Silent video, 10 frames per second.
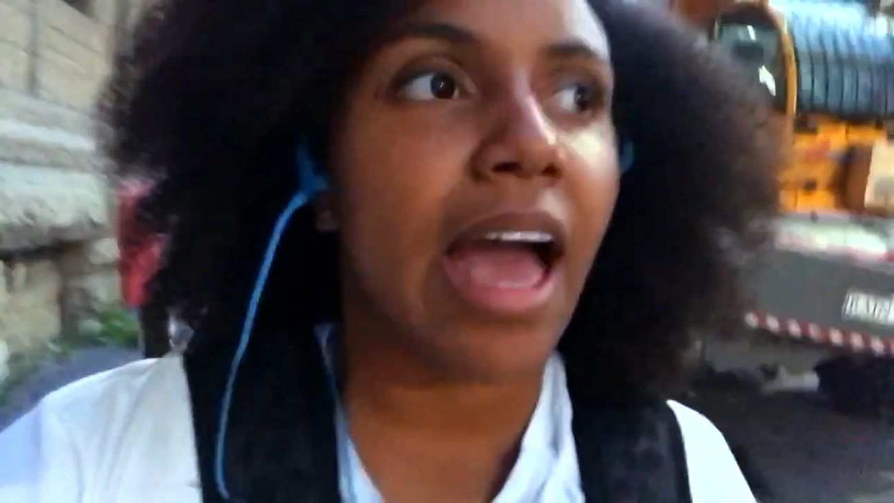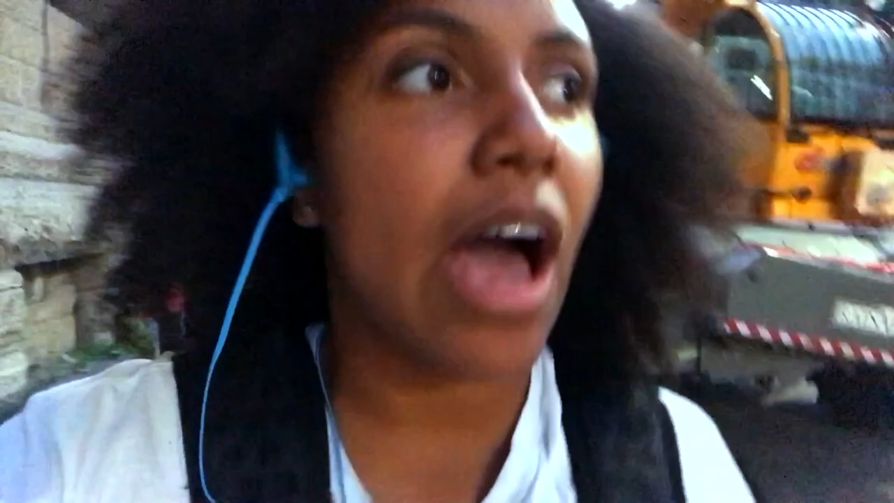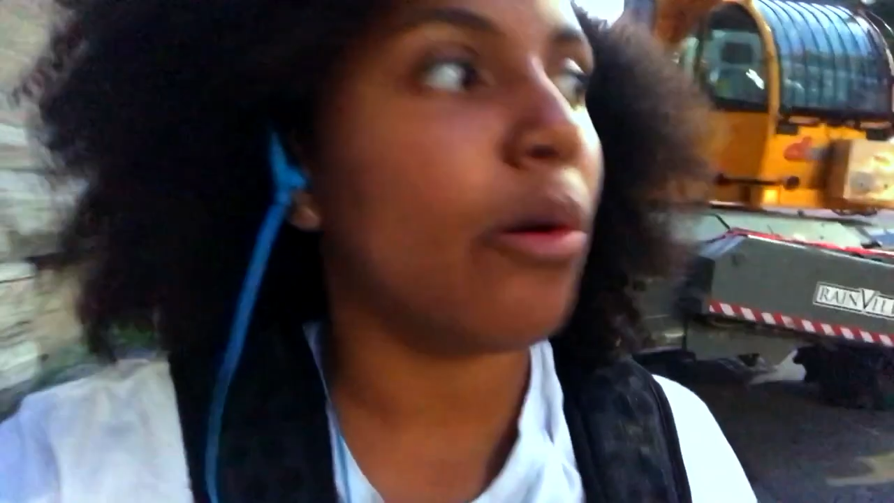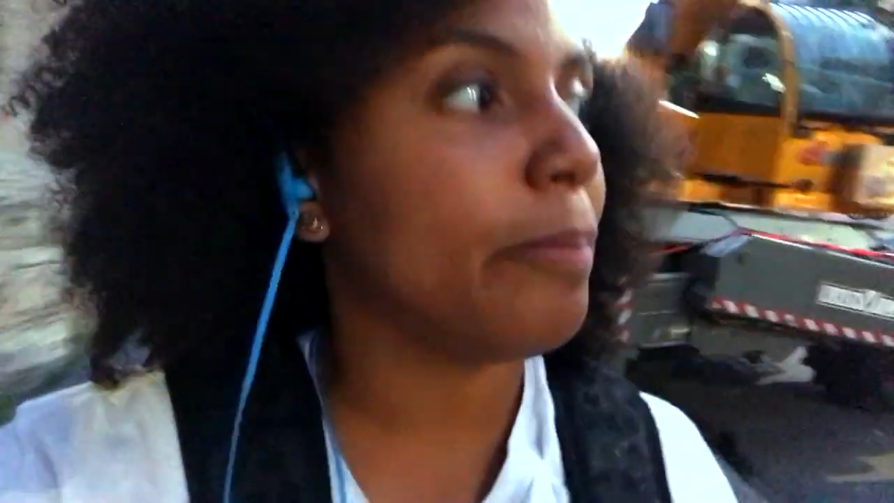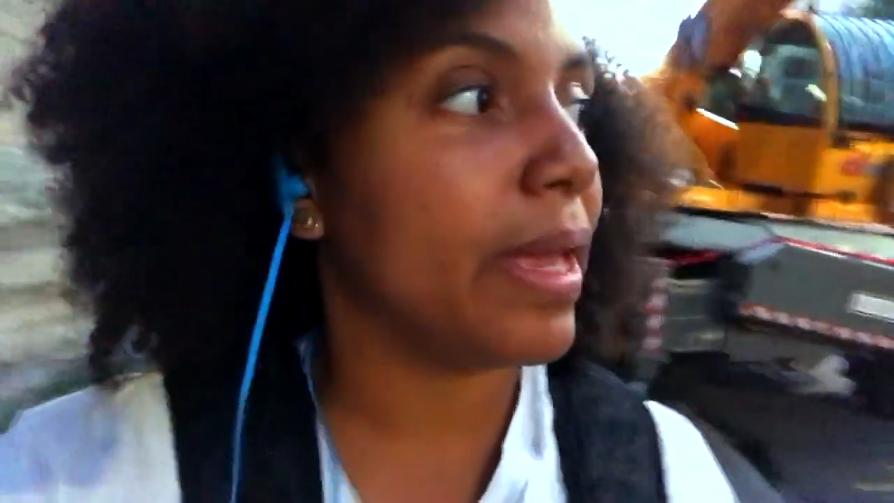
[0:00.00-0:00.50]

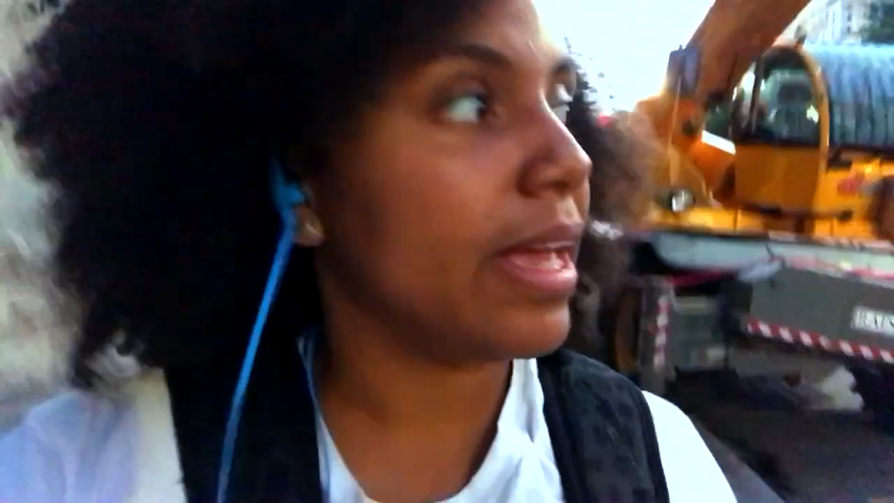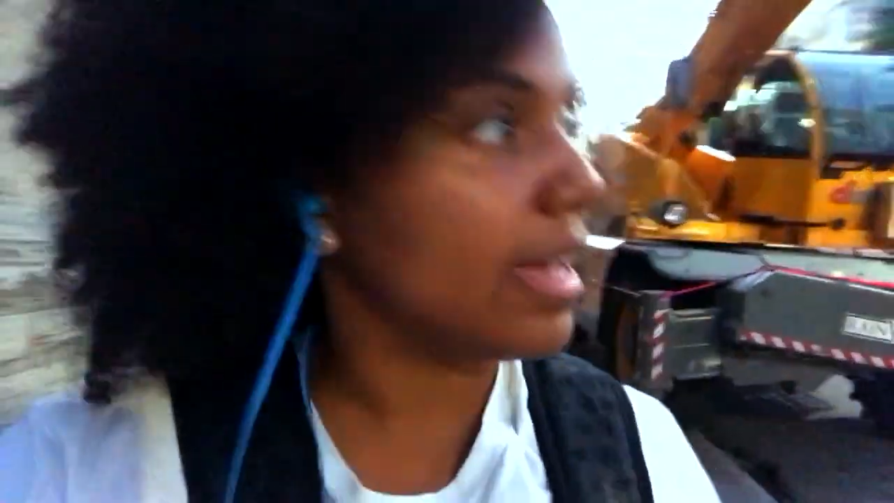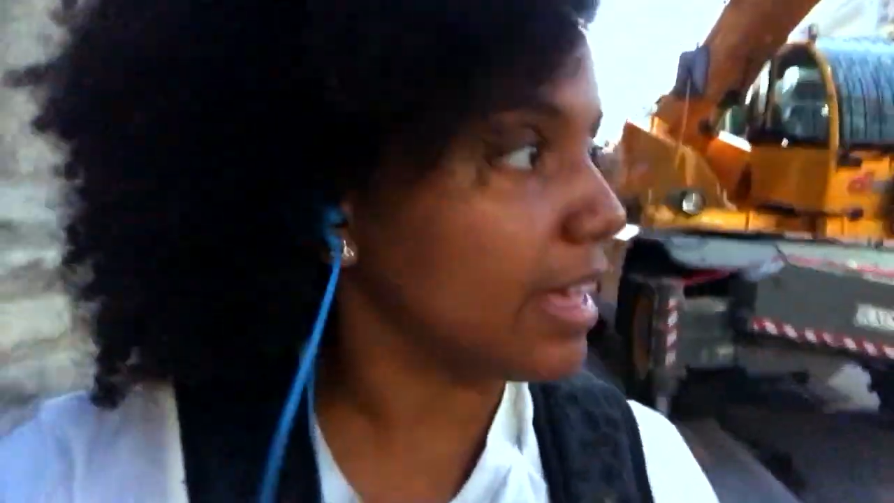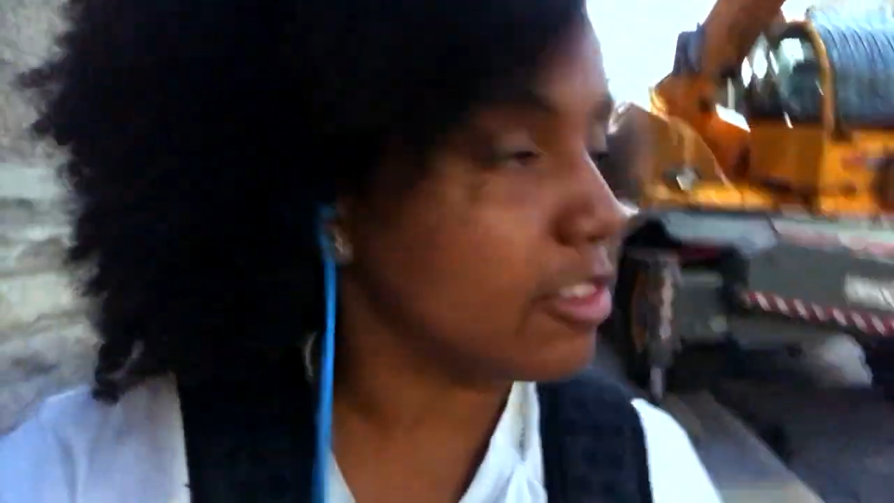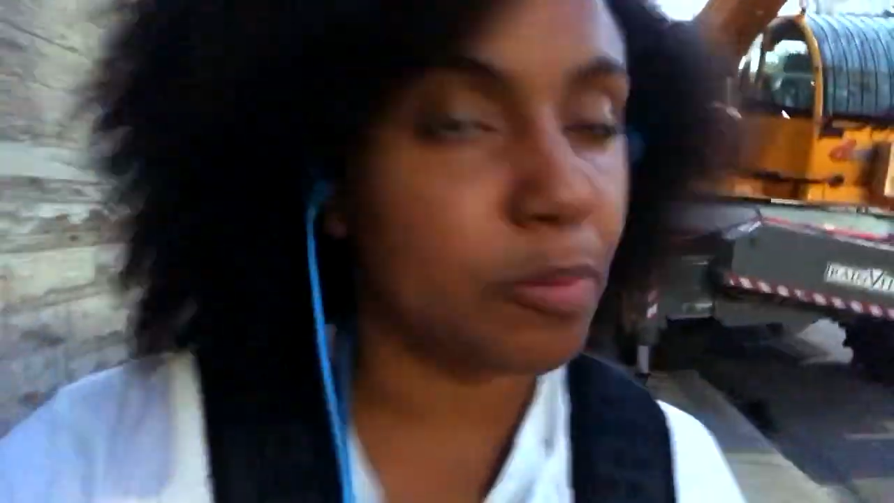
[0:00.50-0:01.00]
how
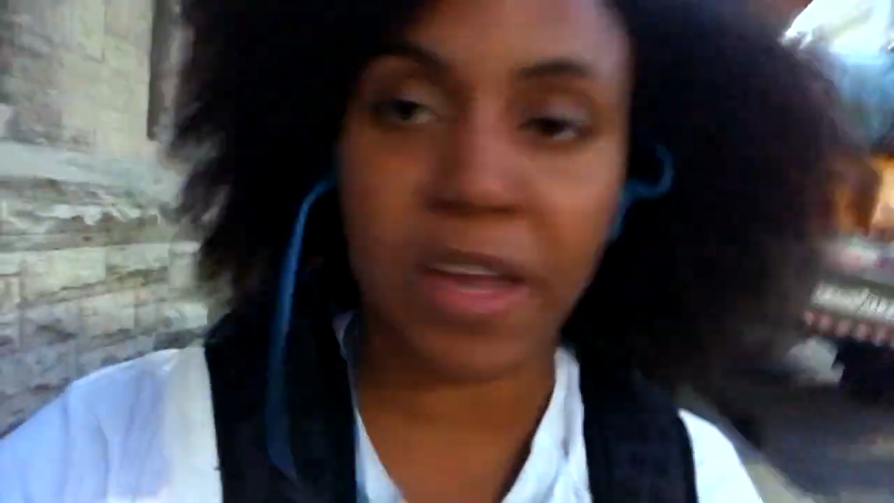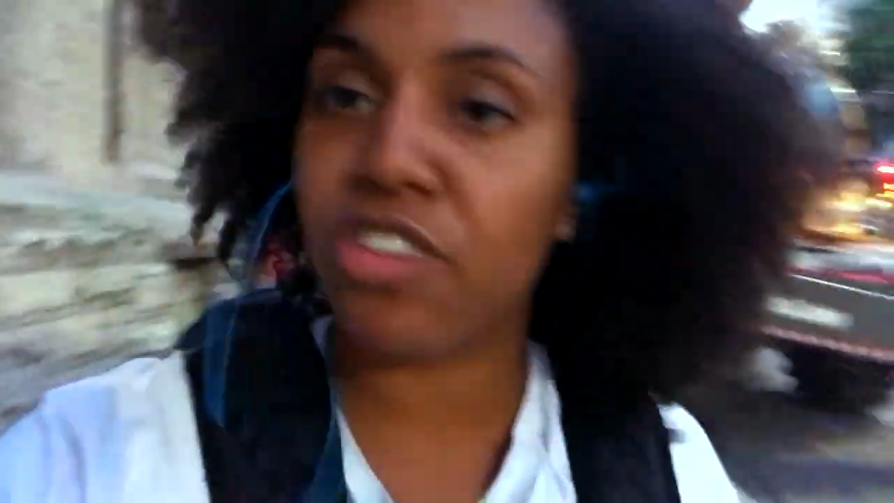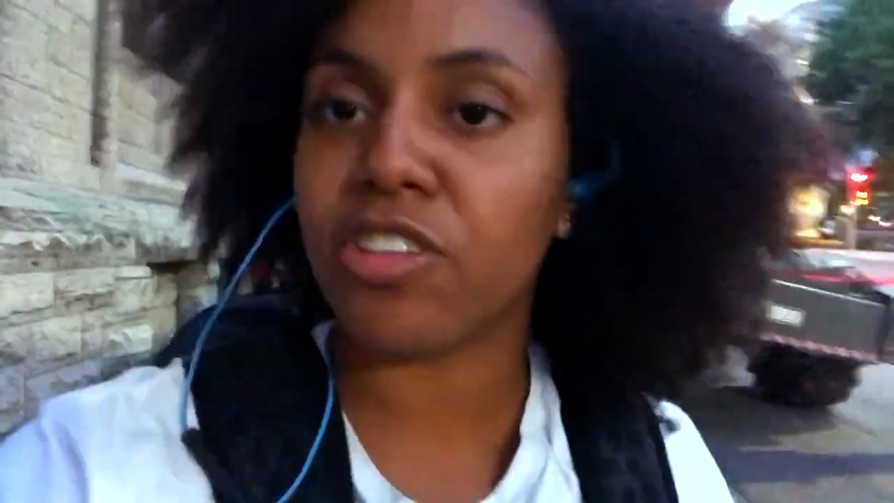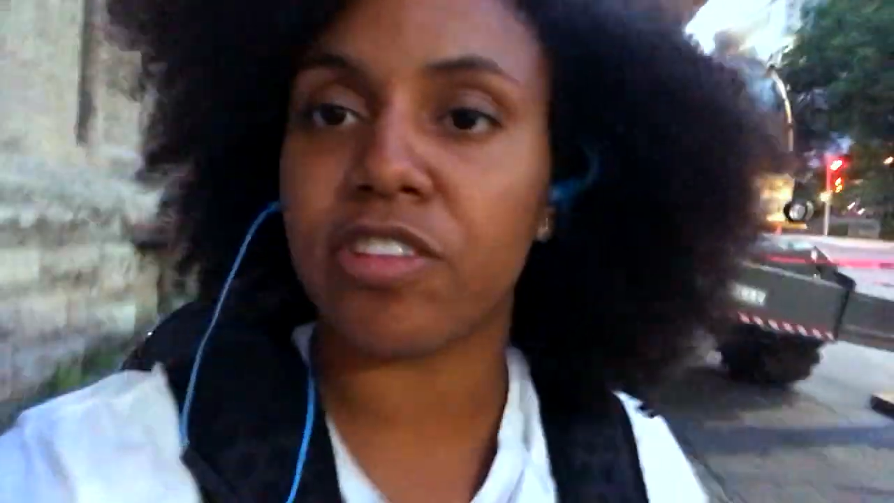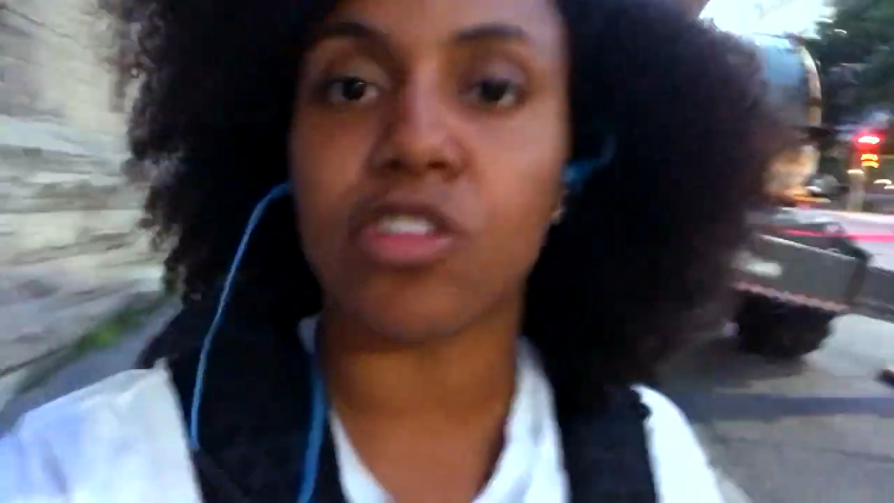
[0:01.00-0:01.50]
big and spacious